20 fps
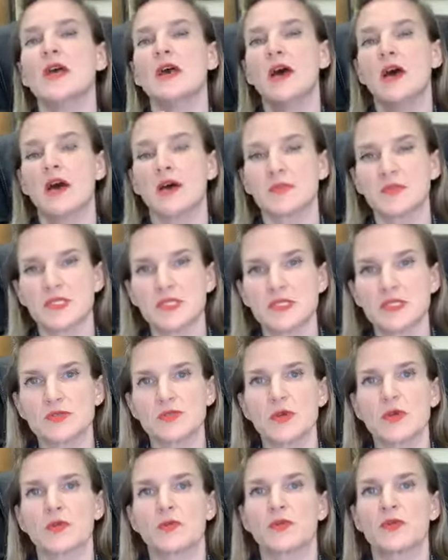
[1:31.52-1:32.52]
Um, this is
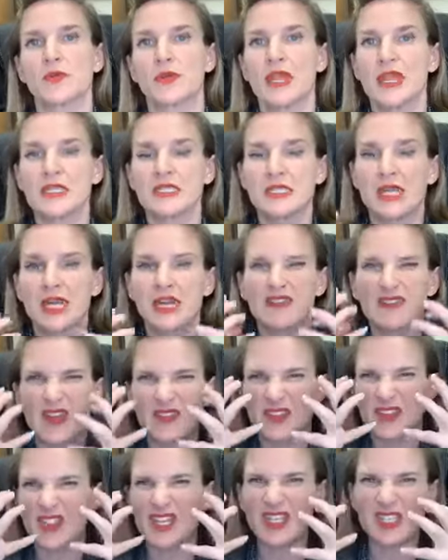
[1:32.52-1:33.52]
what creates kind of
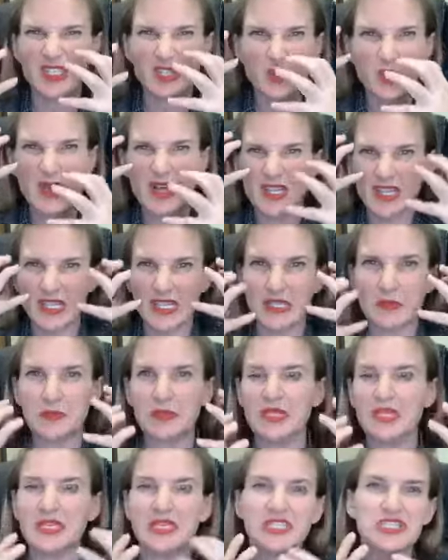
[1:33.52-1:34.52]
everything swelling and
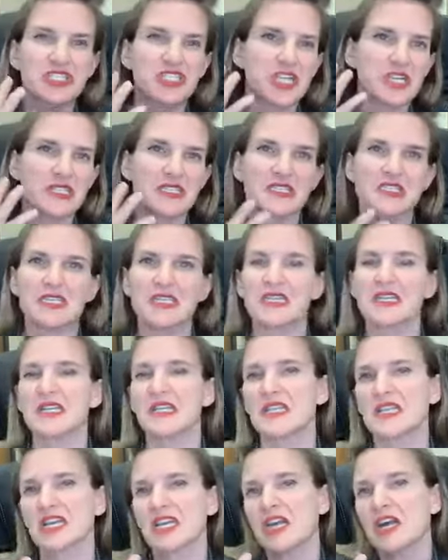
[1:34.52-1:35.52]
being congested,
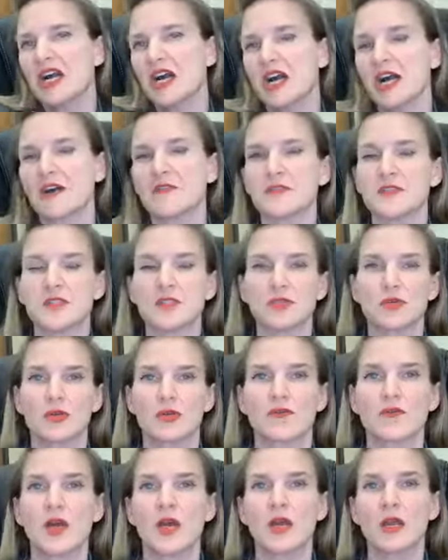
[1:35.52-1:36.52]
and the cough is sort
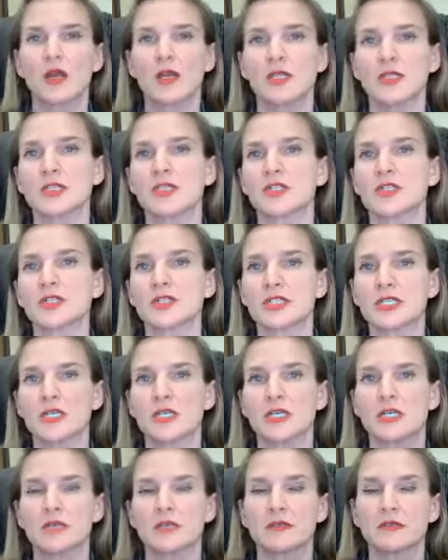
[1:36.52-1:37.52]
of our
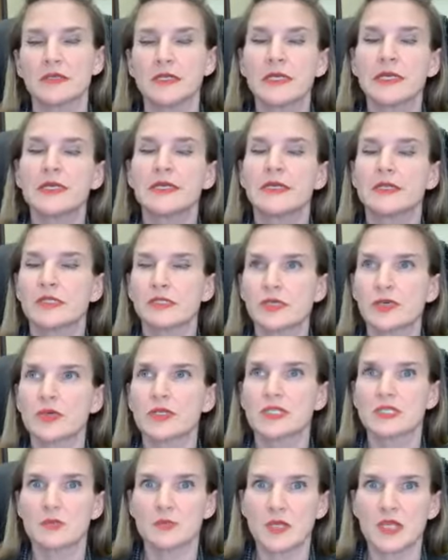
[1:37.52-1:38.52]
allergic, so
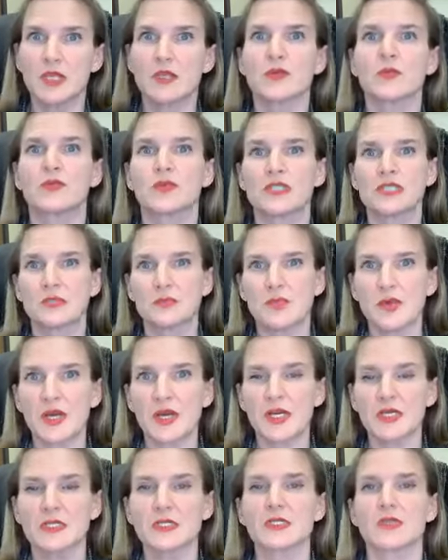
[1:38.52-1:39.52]
to speak,
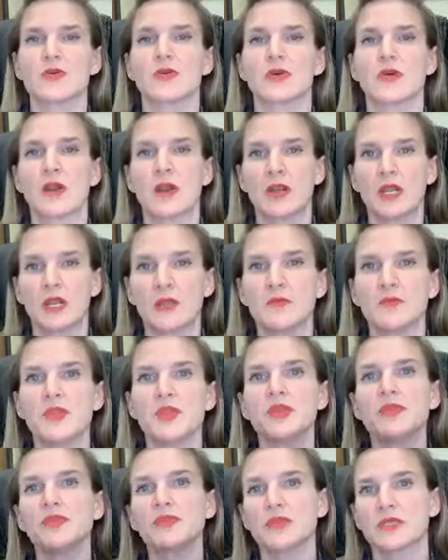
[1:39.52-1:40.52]
response or our
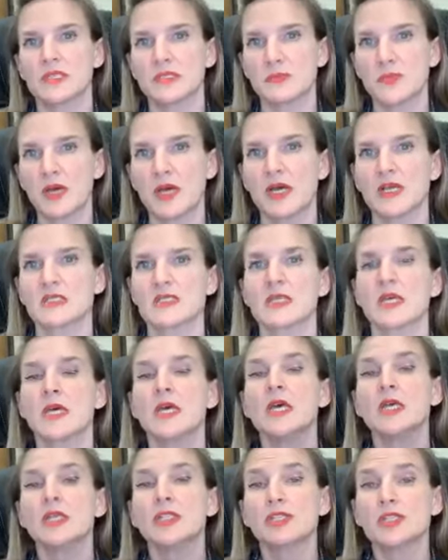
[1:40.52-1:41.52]
immune response
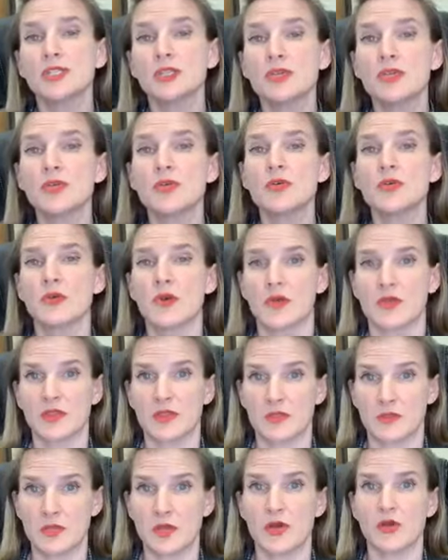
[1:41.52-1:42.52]
to
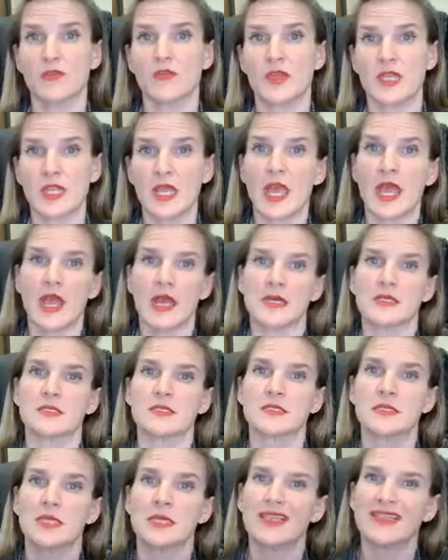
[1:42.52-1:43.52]
COVID as
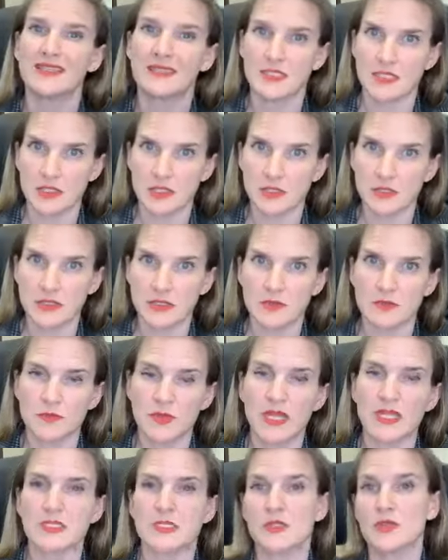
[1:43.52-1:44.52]
the insult,
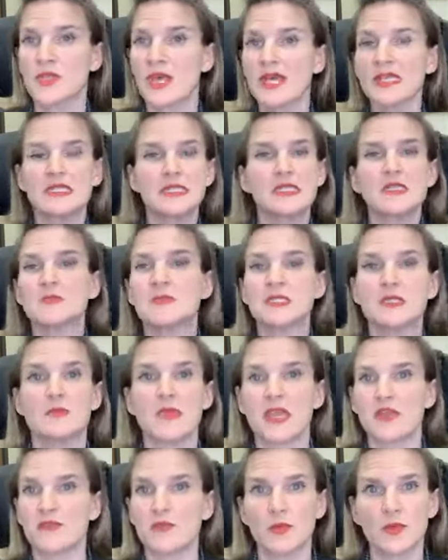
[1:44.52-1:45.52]
right? So that seems to
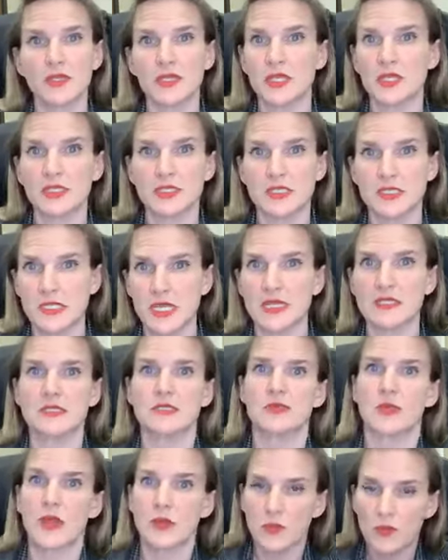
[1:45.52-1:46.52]
make really good
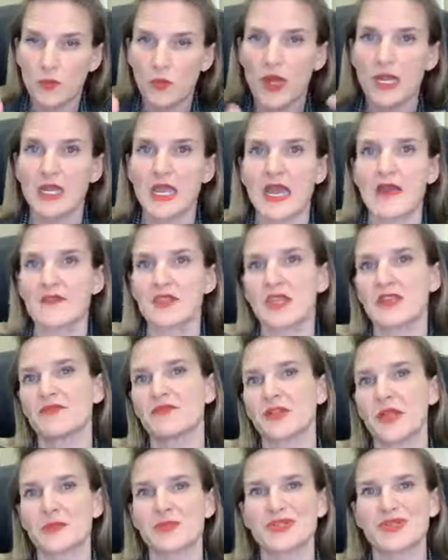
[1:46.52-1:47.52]
sense, right? We want to have that
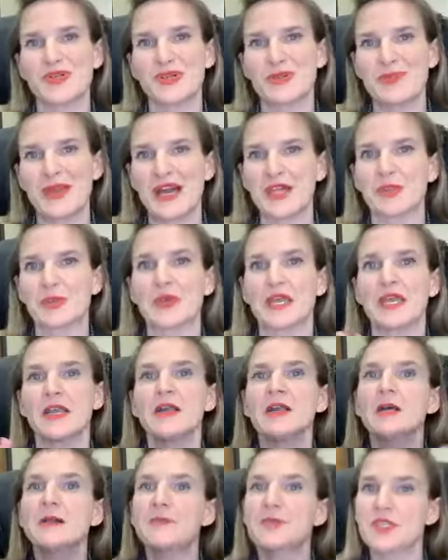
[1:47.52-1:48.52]
inflammatory pathway
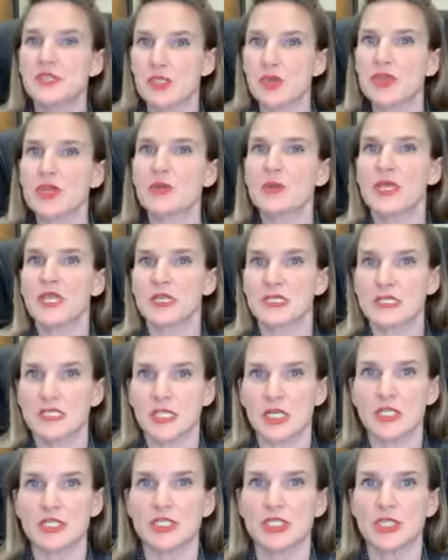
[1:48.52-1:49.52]
so that we can
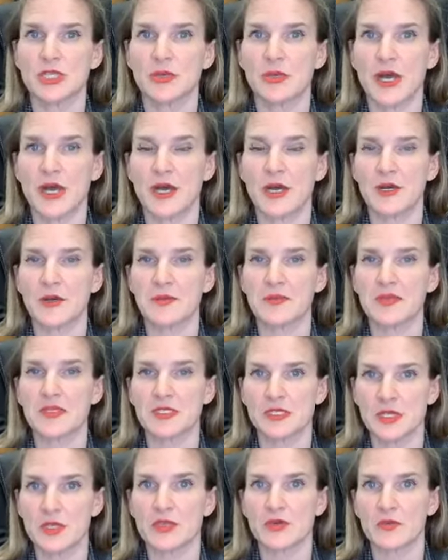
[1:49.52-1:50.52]
start to, um,
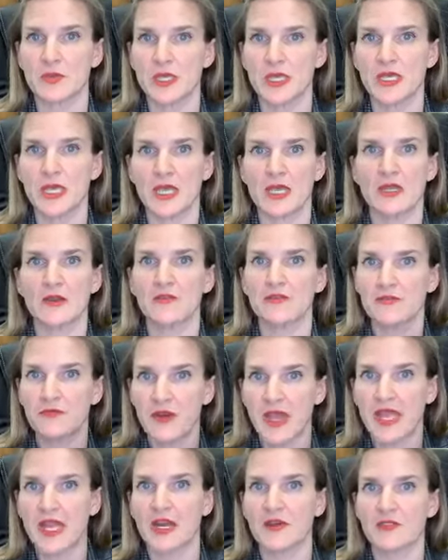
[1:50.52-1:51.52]
so that we can
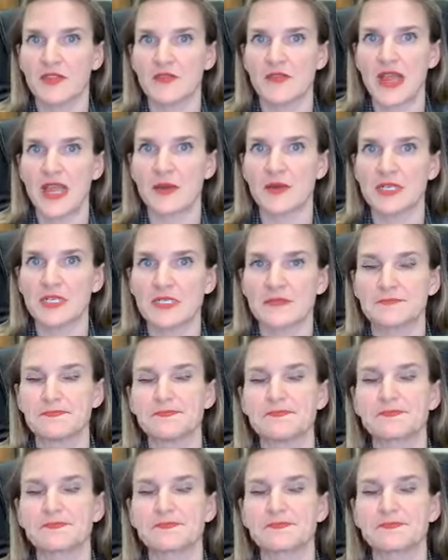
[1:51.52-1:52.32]
fight off the virus.